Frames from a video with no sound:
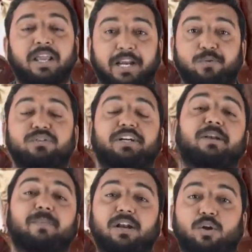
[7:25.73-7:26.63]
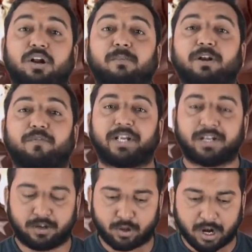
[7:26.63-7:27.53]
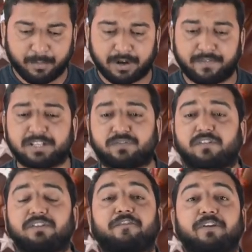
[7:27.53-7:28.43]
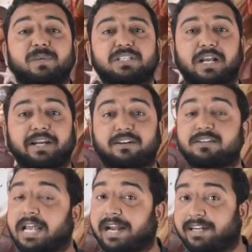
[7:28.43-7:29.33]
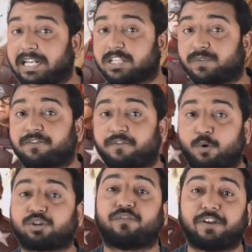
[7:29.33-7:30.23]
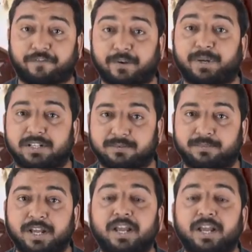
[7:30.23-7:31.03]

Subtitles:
It was written by Laura Mulvey. Laura Mulvey is one of the famous writers and deals with fourth wave feminism.